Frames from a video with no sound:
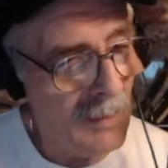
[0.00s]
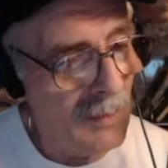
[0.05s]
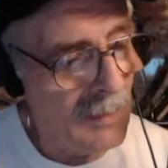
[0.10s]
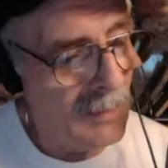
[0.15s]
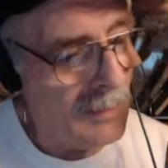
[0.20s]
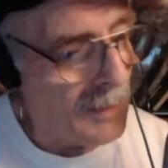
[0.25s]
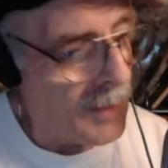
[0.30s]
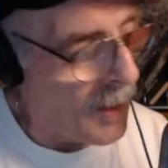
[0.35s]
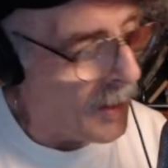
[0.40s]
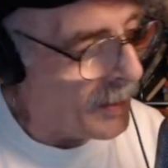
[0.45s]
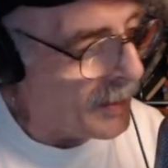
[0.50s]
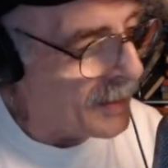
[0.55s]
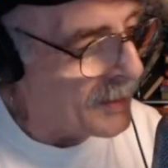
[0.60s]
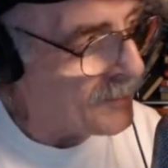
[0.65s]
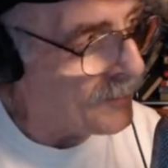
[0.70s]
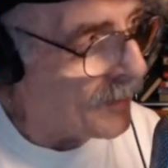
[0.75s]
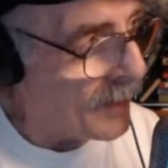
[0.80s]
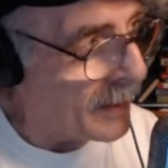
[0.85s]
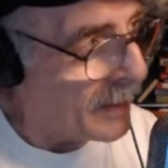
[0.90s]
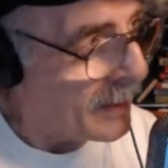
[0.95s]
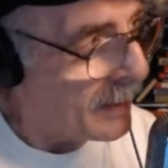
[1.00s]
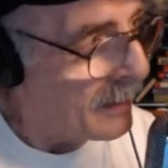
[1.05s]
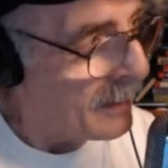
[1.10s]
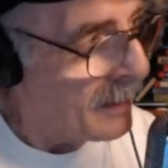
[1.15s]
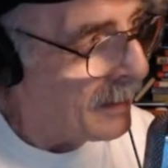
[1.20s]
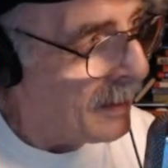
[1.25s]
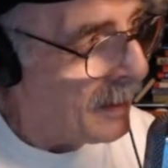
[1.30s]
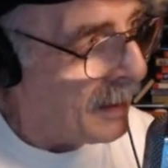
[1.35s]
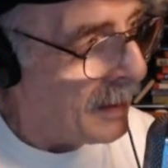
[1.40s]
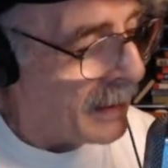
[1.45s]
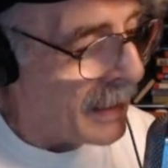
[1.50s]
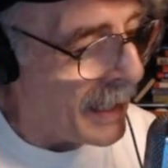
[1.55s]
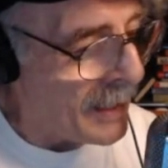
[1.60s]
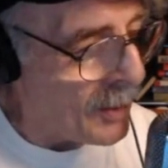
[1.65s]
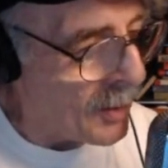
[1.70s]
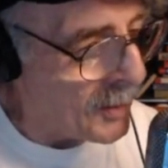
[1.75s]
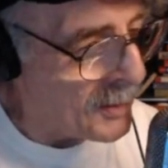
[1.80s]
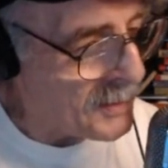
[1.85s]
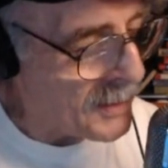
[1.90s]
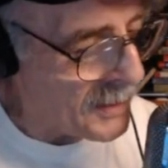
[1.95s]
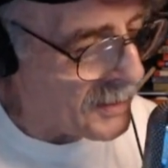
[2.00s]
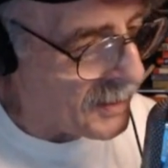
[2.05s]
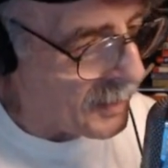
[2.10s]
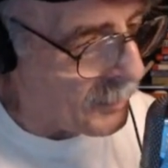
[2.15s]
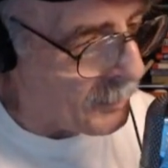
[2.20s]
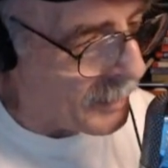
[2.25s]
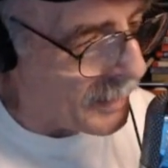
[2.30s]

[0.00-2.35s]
Oh, that's funny. Yeah, no, ticks can be a